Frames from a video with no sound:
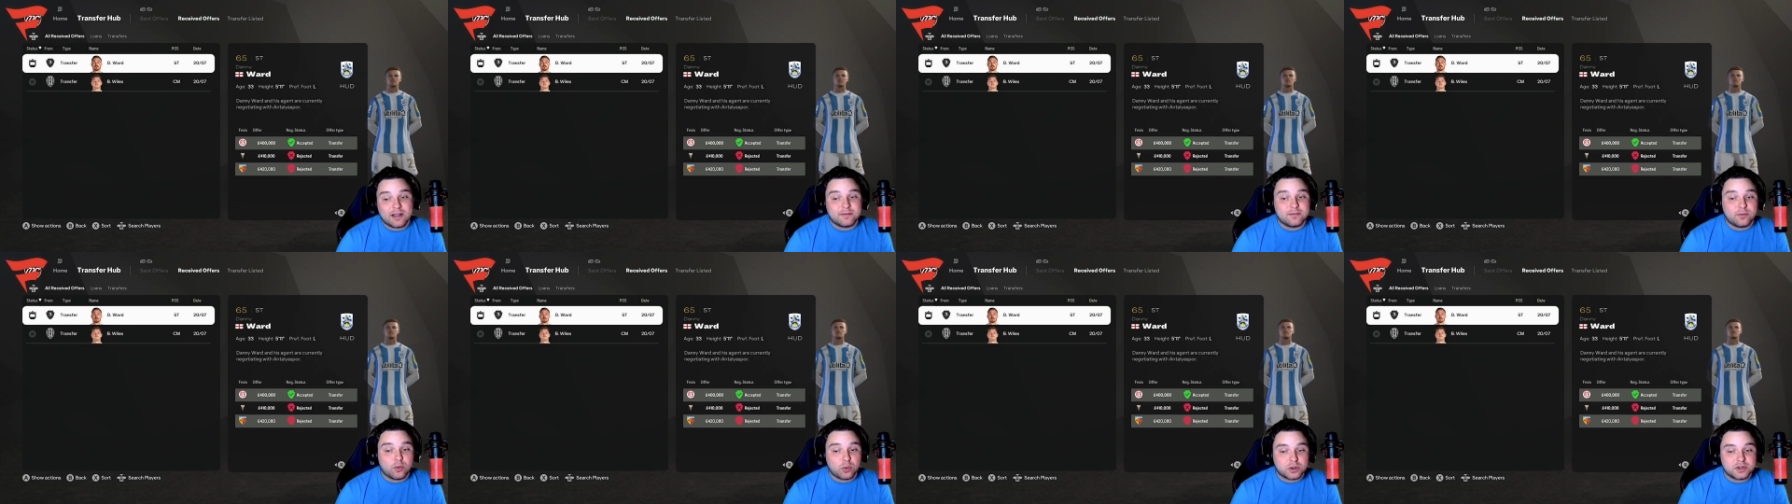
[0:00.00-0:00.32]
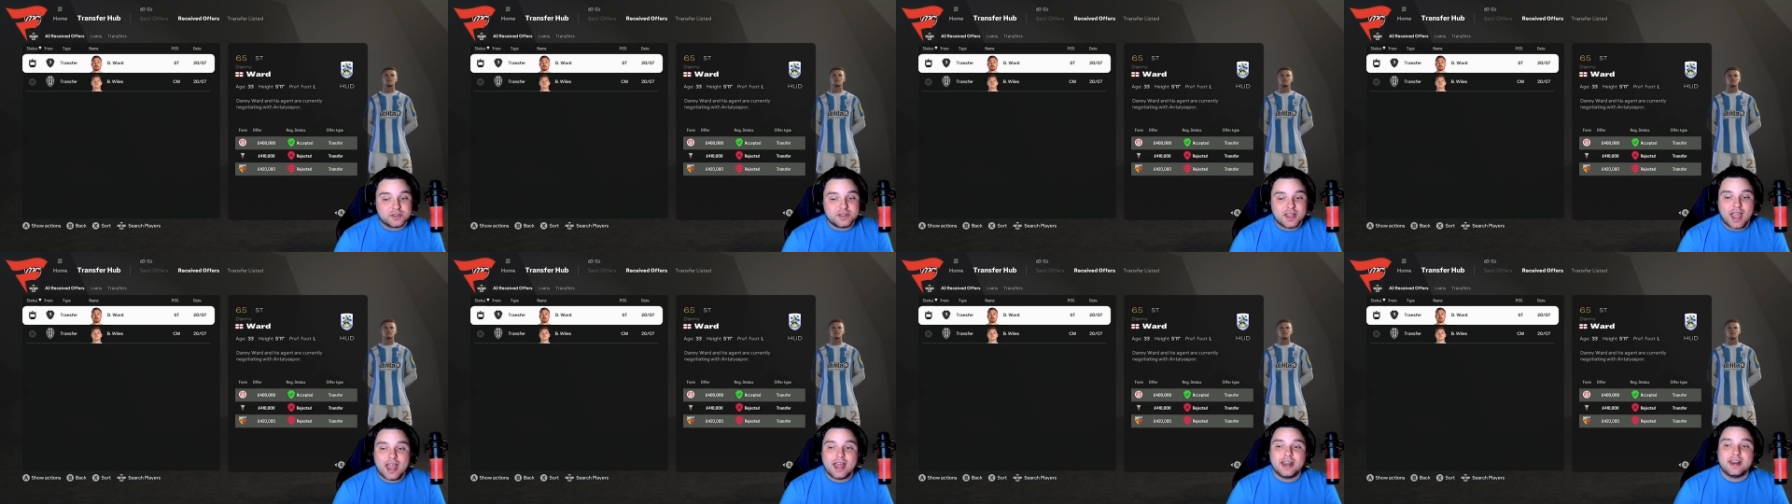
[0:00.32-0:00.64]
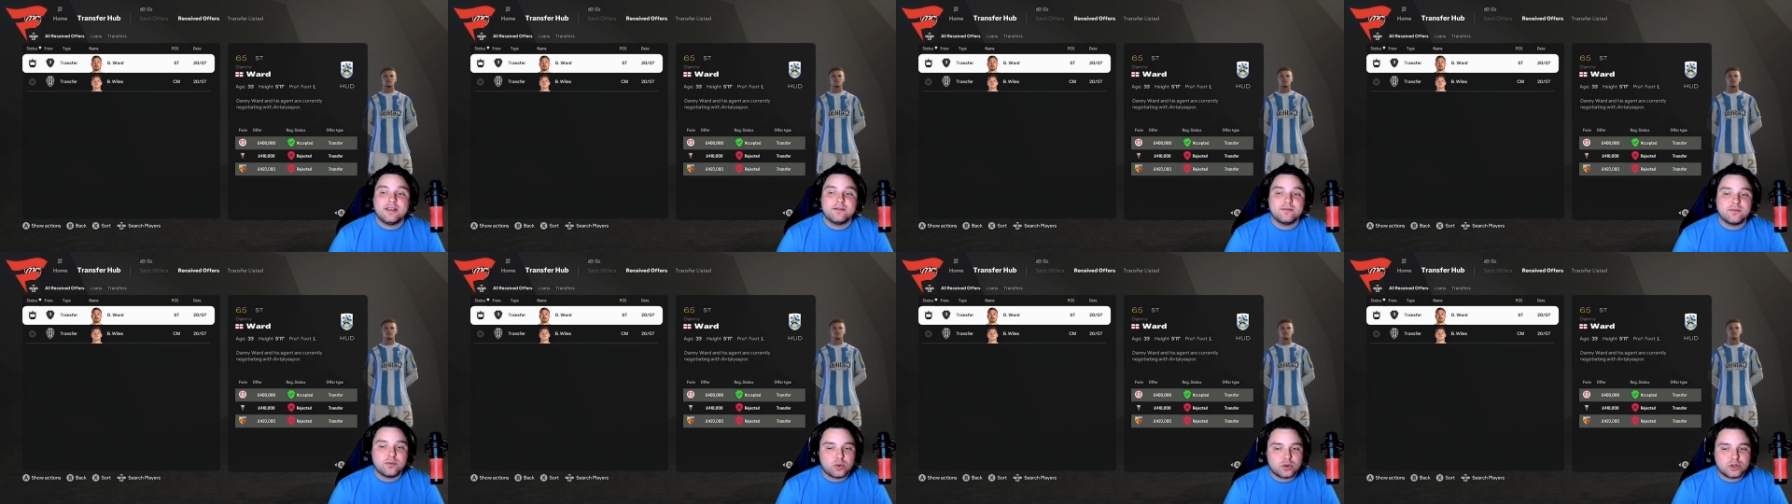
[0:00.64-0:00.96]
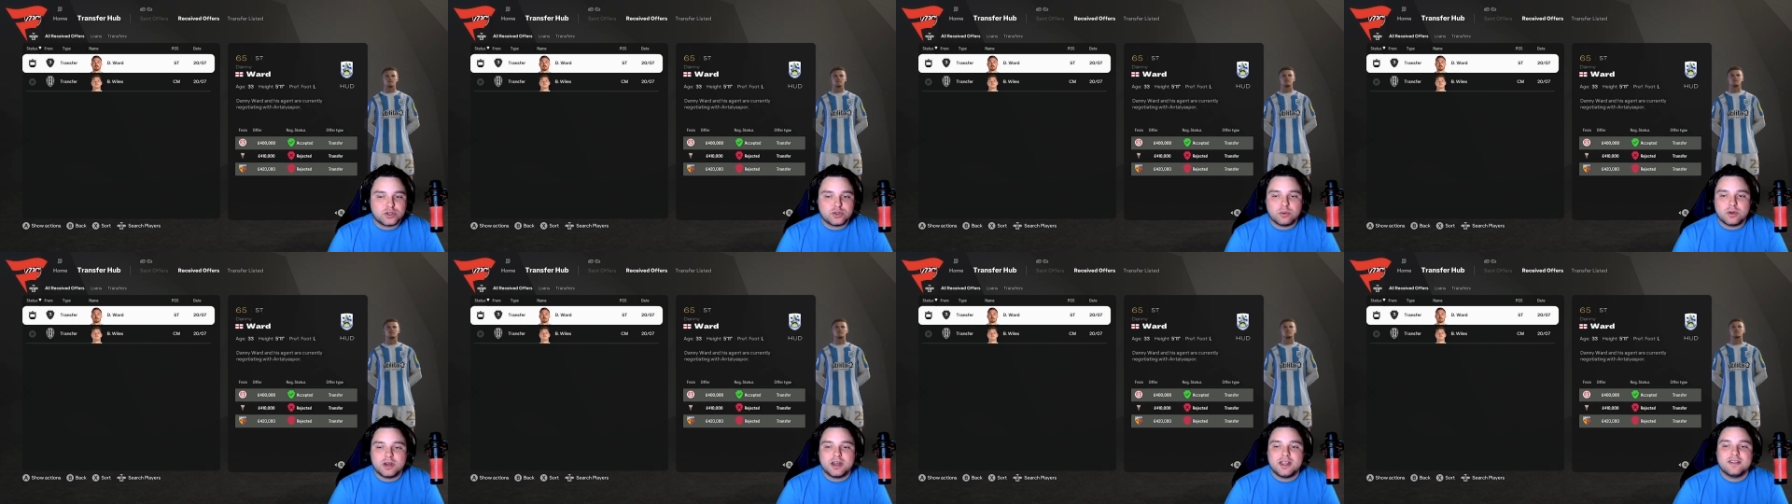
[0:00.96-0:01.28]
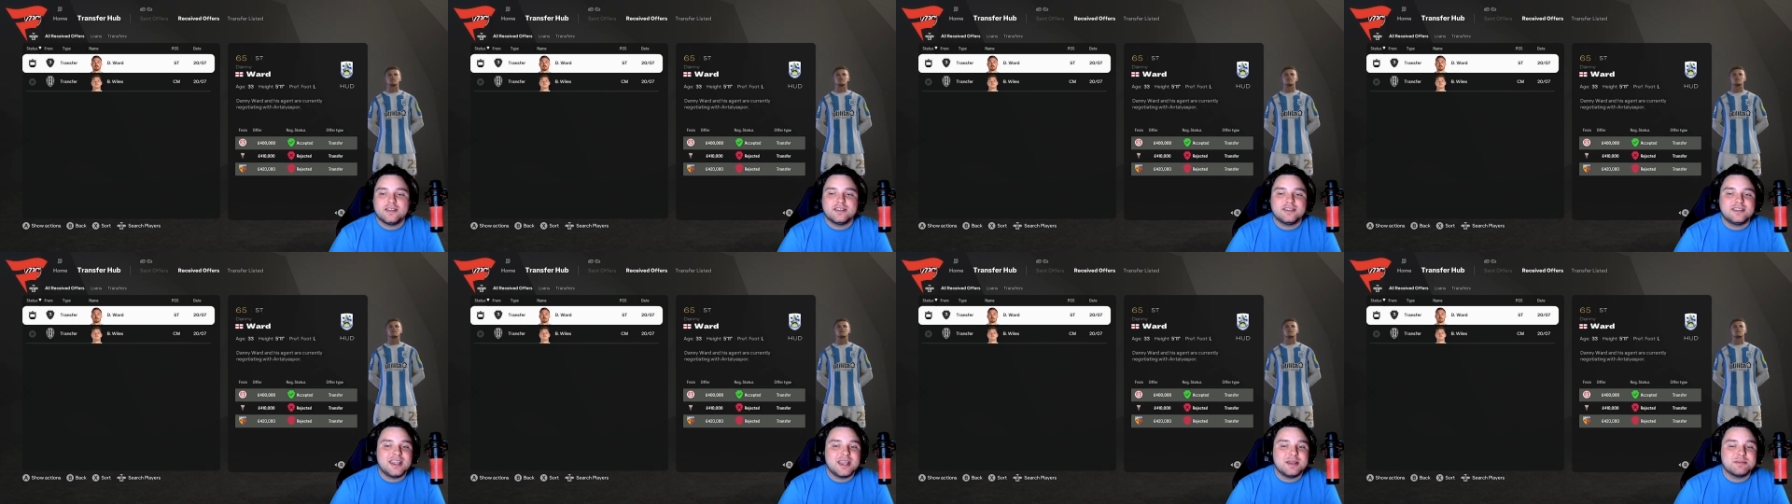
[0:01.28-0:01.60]
410 and 420.
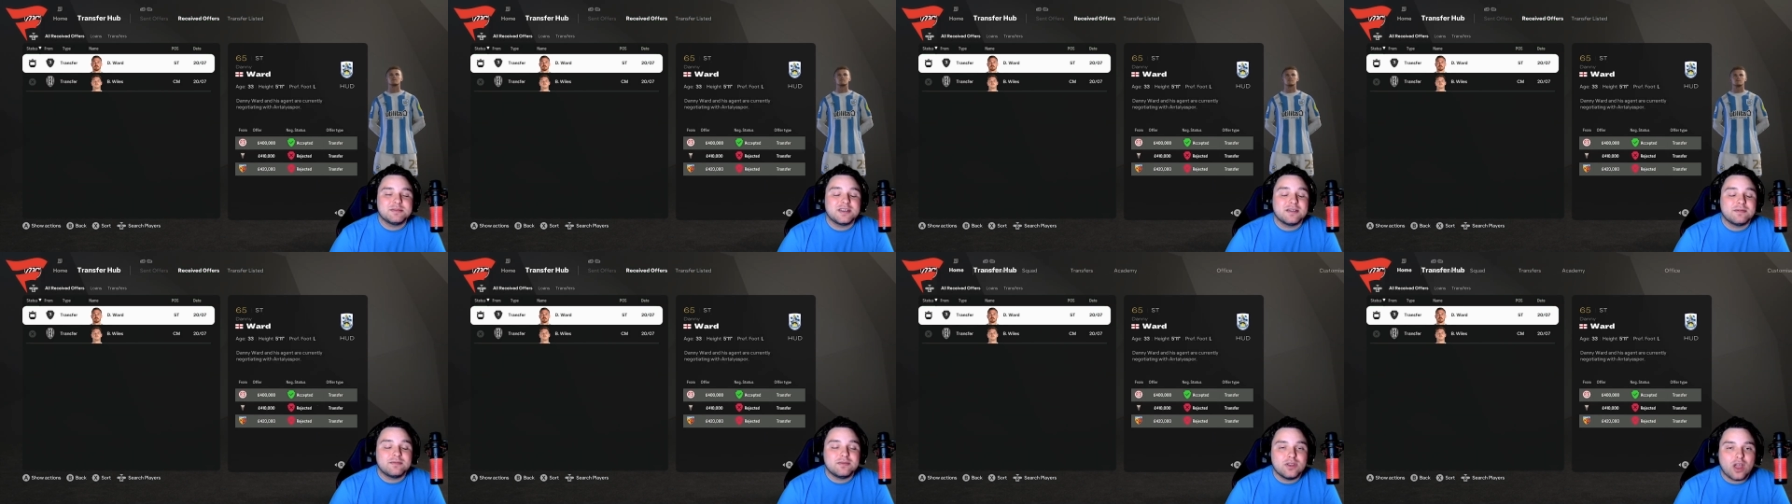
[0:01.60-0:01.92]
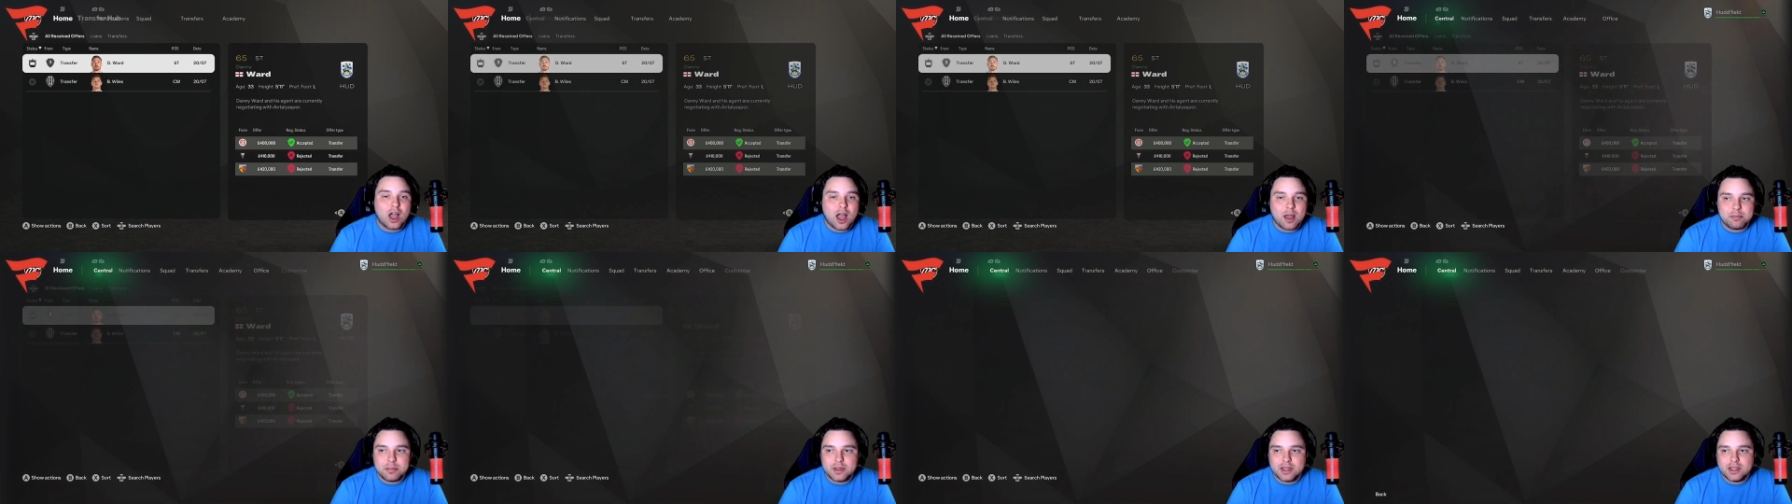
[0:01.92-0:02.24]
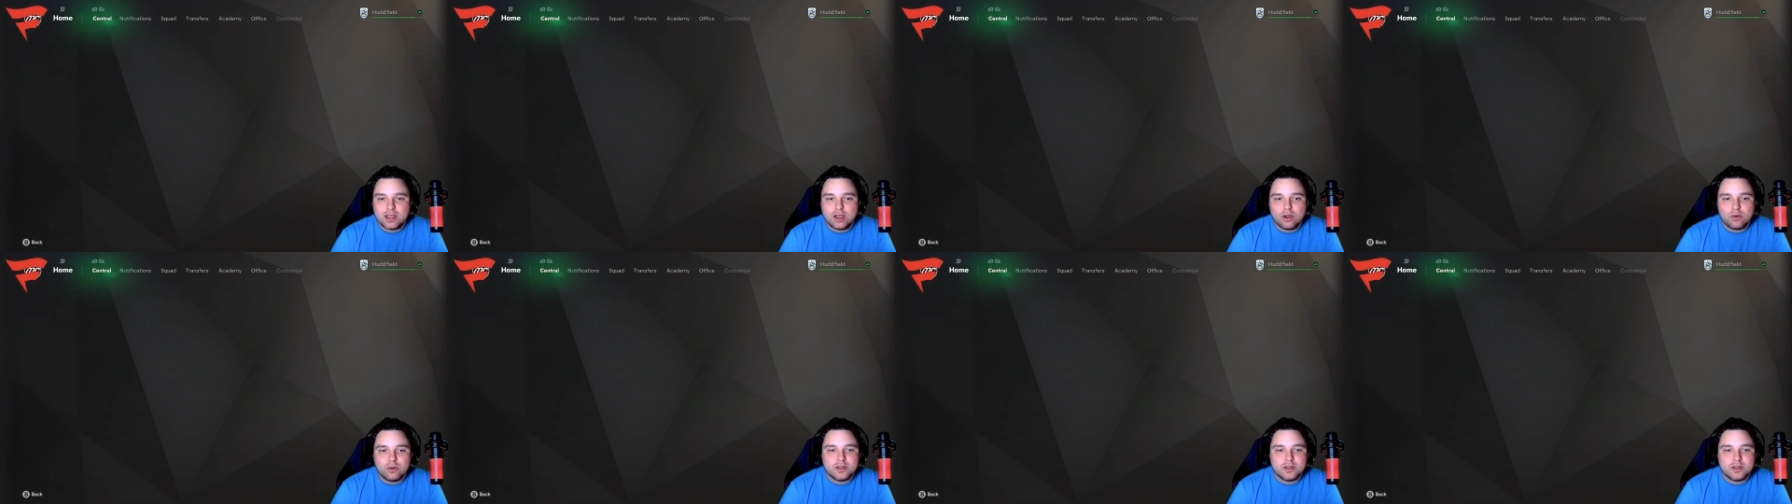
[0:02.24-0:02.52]
The teams have not been going